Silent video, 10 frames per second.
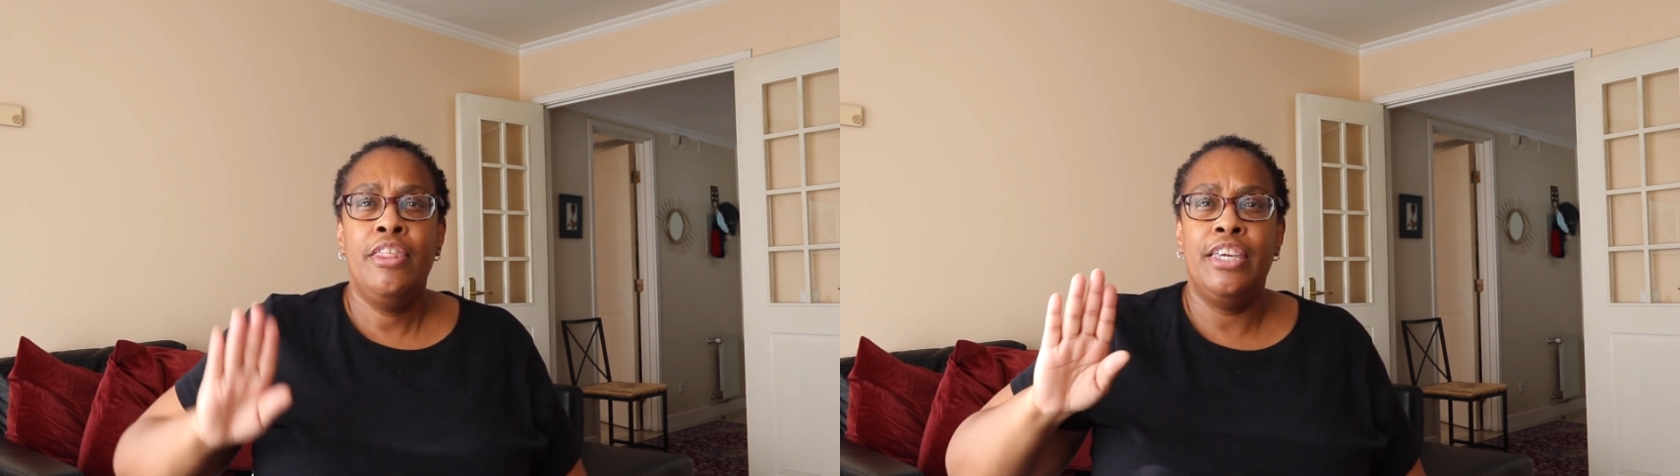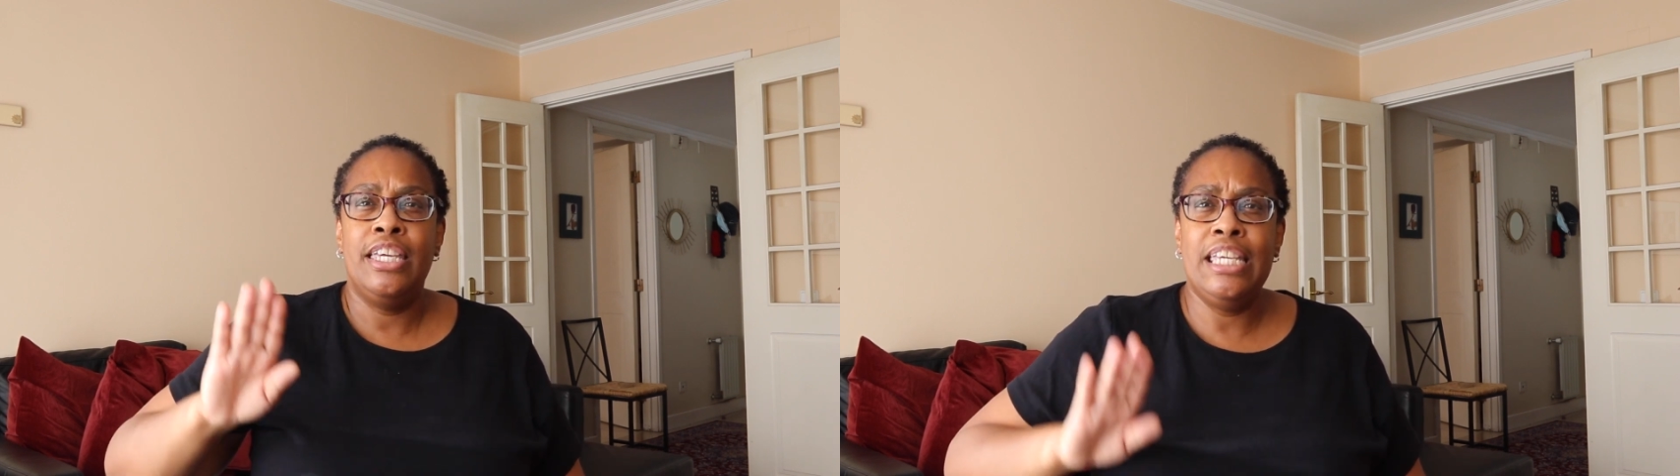
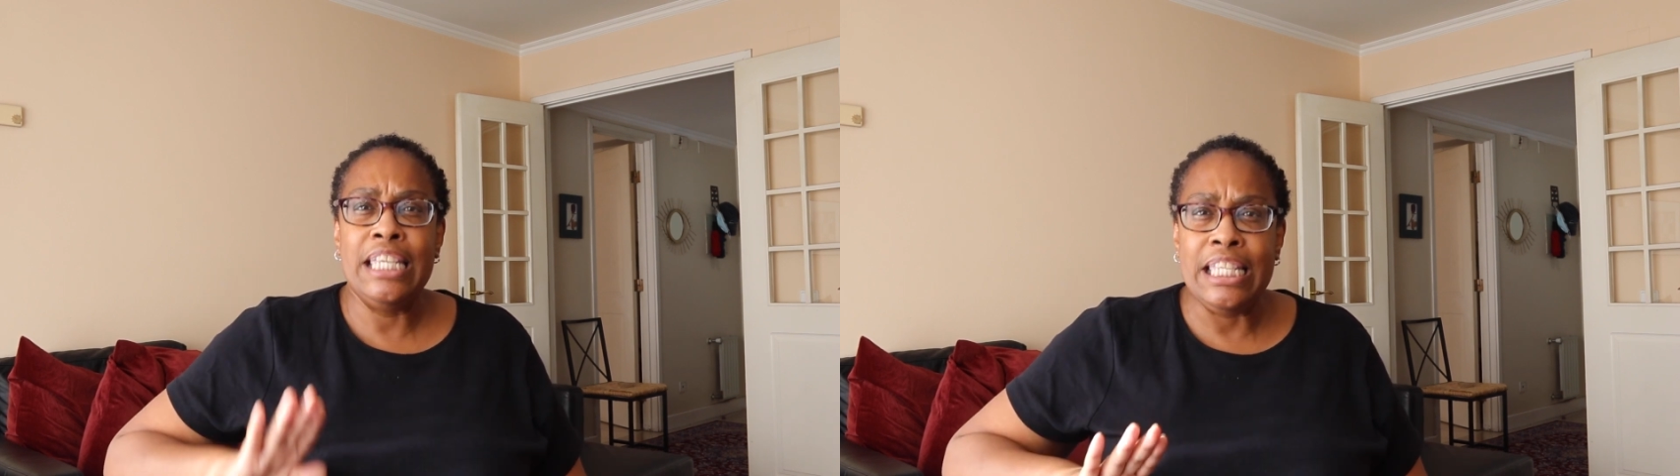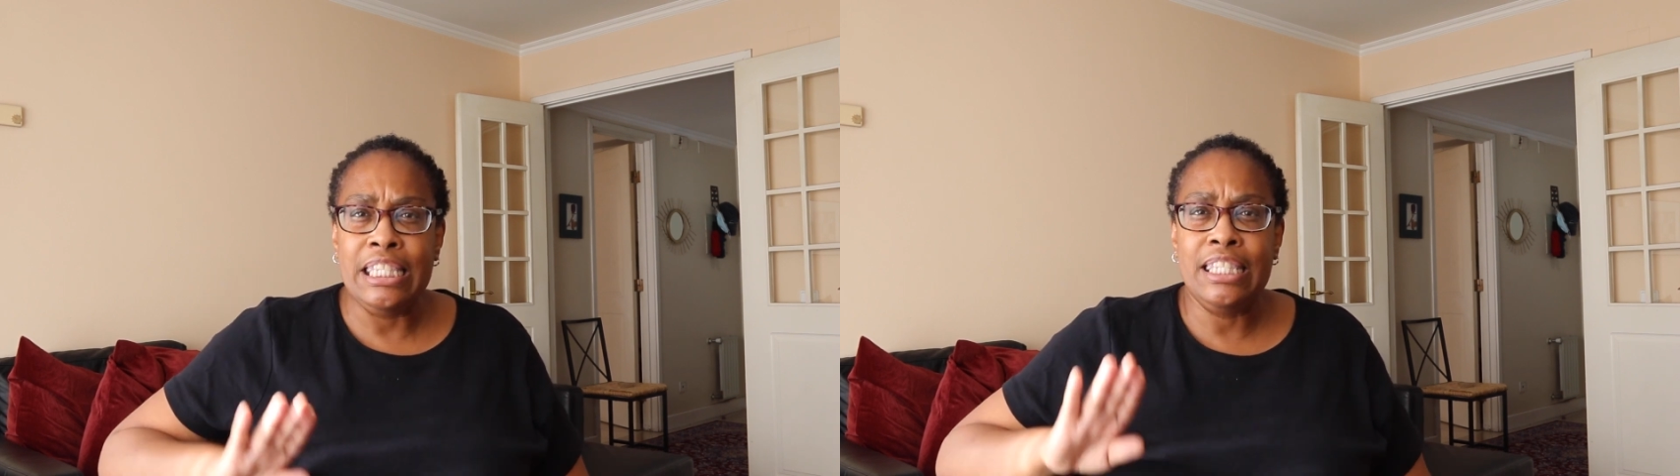the
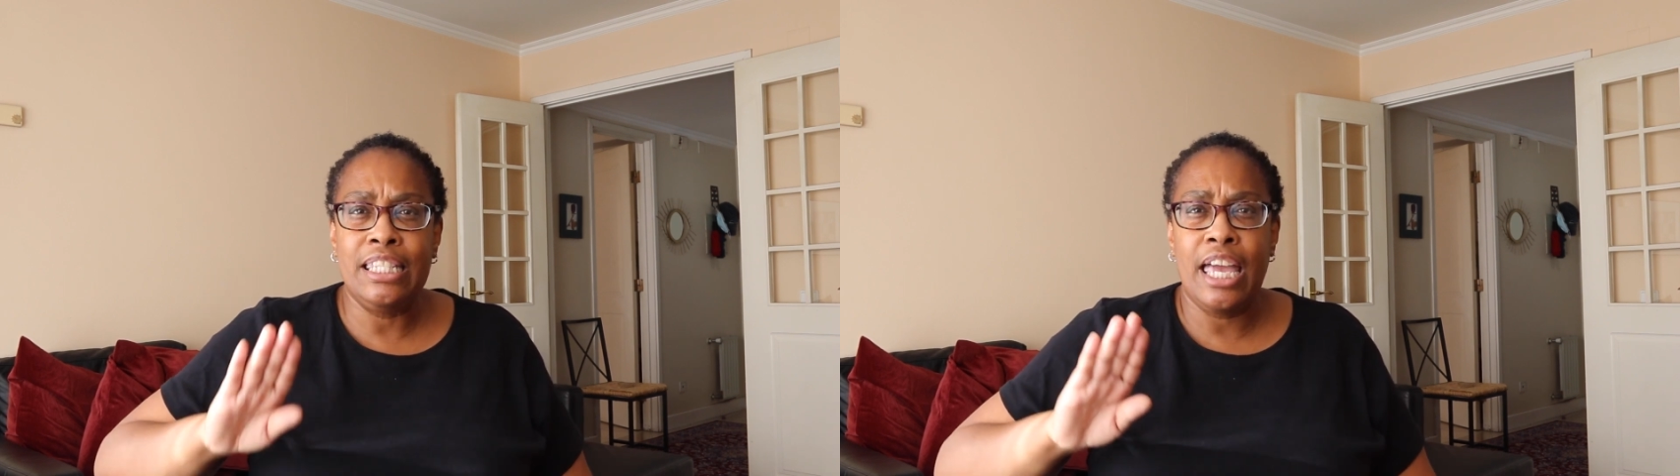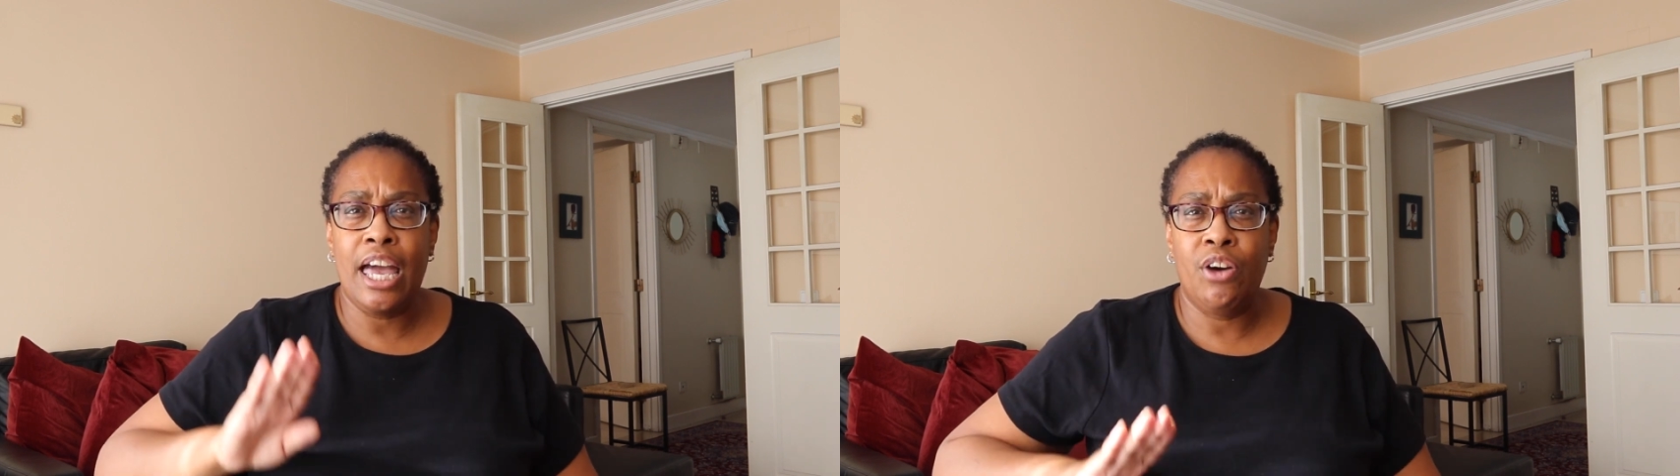ins
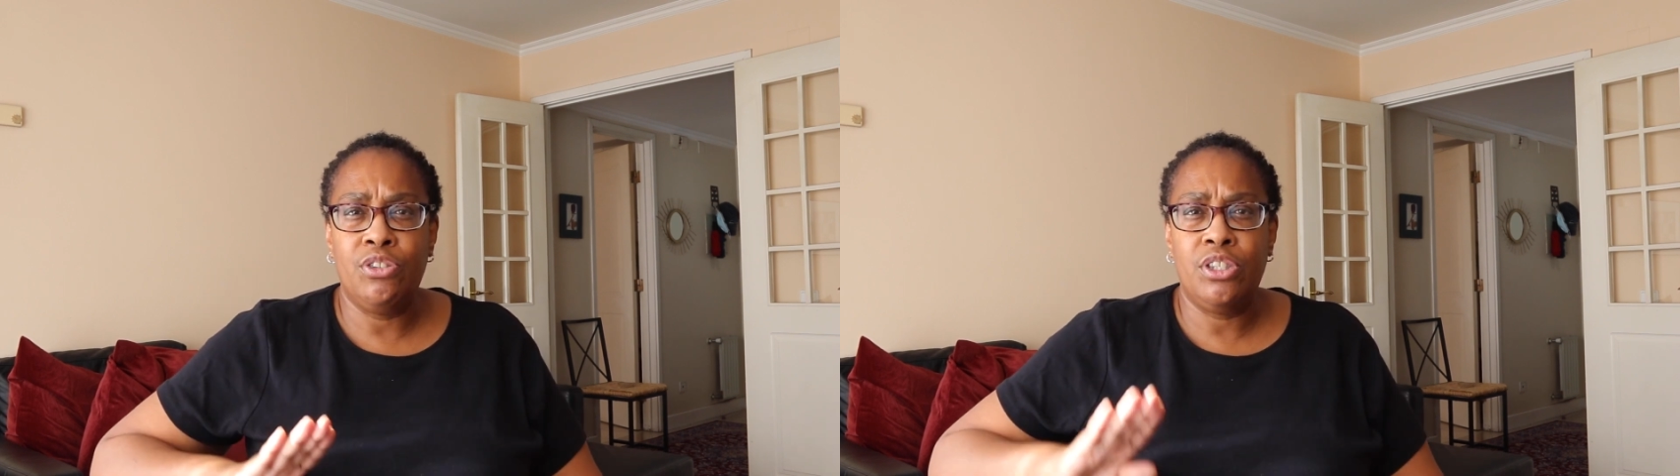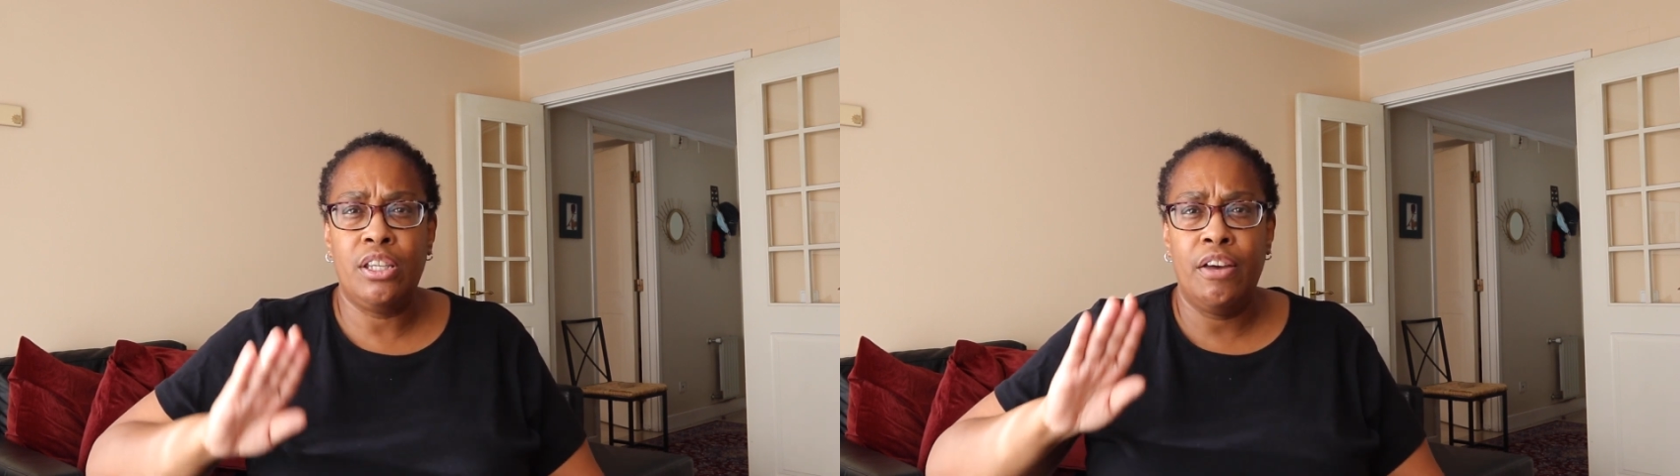and outs